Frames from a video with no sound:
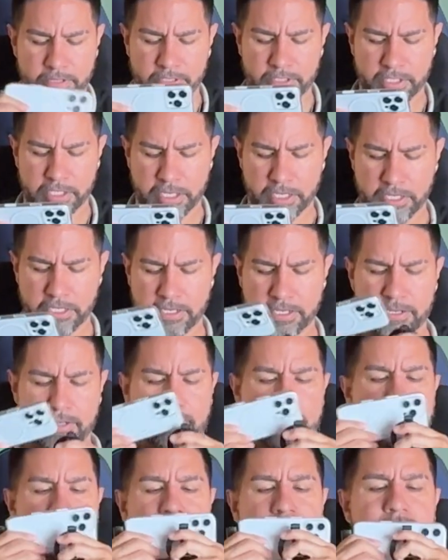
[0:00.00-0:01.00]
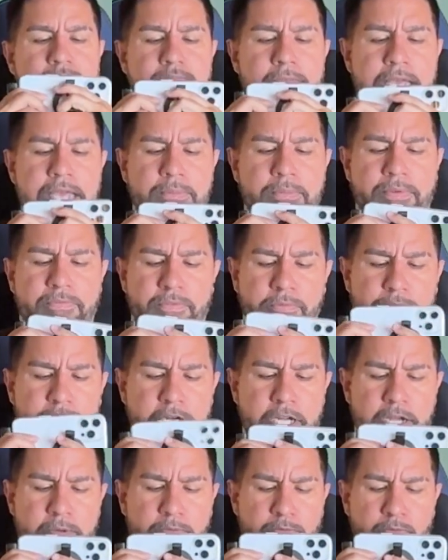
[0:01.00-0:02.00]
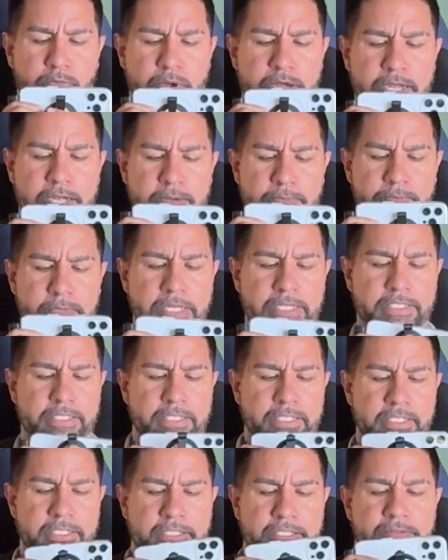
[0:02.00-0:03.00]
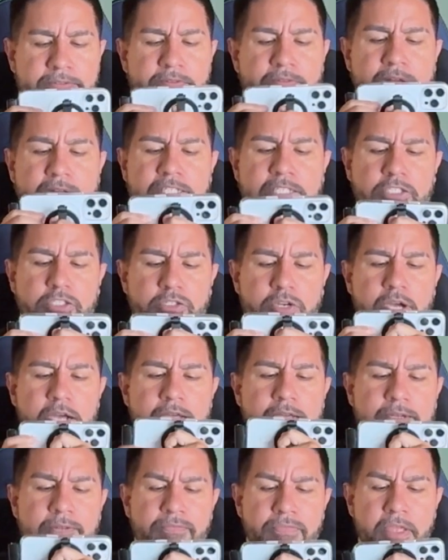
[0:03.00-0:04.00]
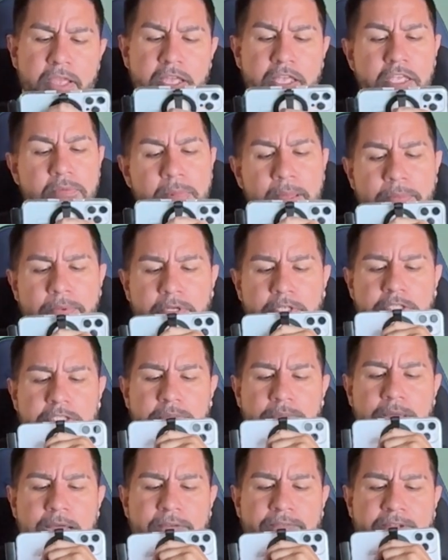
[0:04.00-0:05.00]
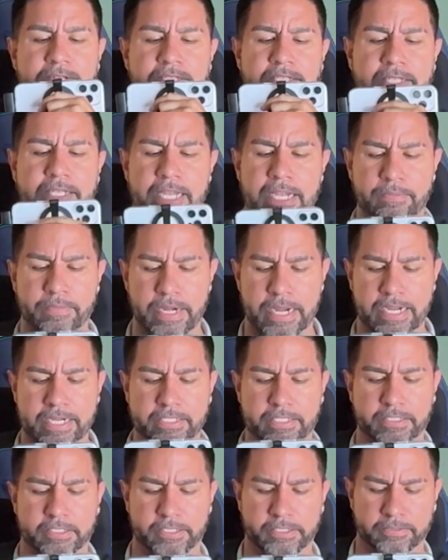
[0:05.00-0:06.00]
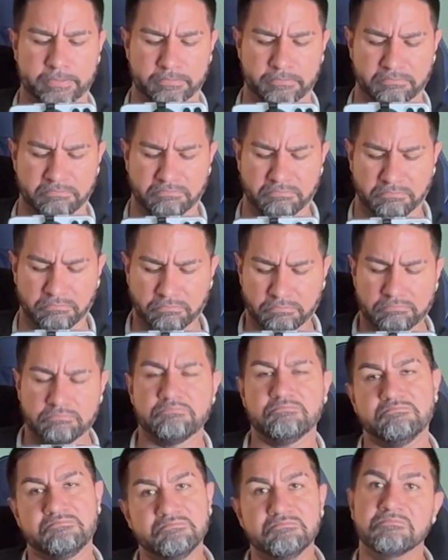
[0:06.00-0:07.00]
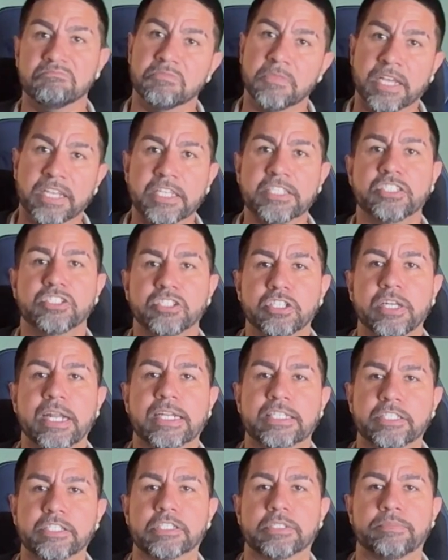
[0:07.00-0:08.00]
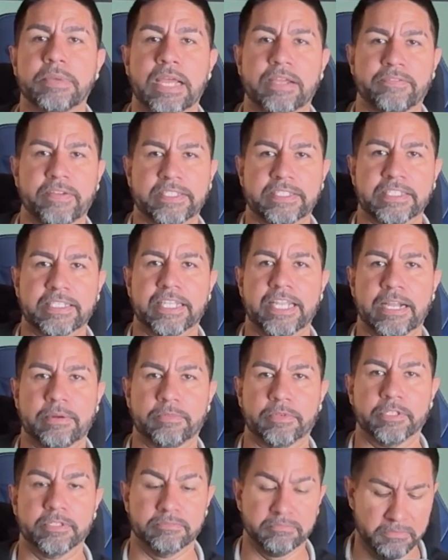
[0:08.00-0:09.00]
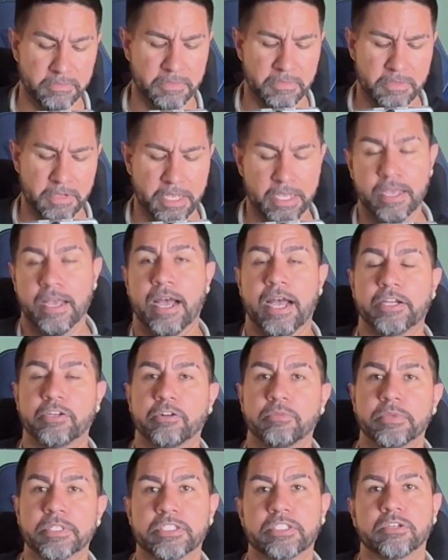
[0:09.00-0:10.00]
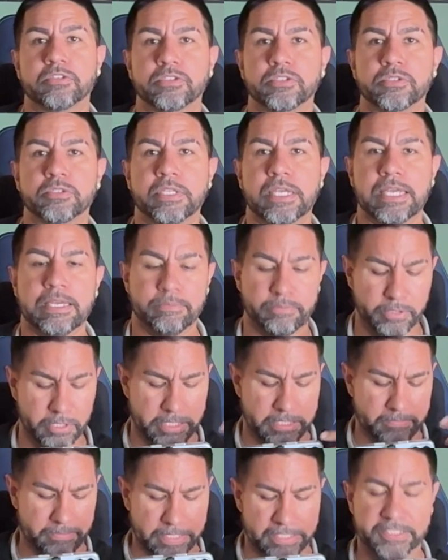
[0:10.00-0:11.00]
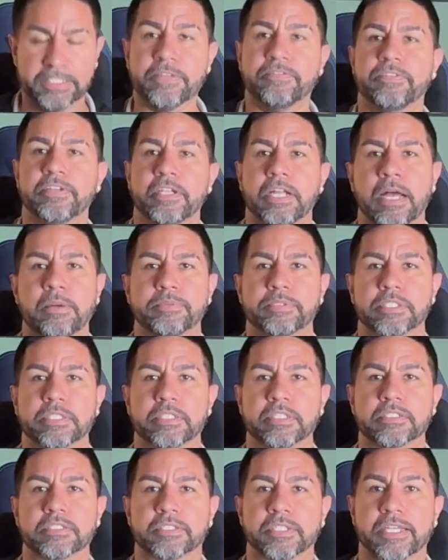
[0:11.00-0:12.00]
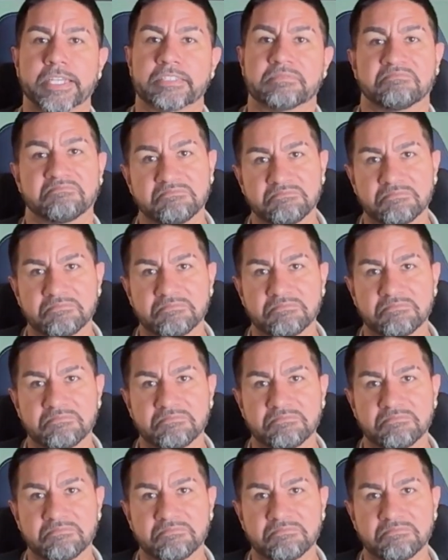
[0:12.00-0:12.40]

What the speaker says: to, maybe if you put it up way up like this. I never actually tried. You might be able to use the back-facing camera, actually. I guess you could actually use the back-facing camera. I normally don't do that, but that's definitely an option, it looks like.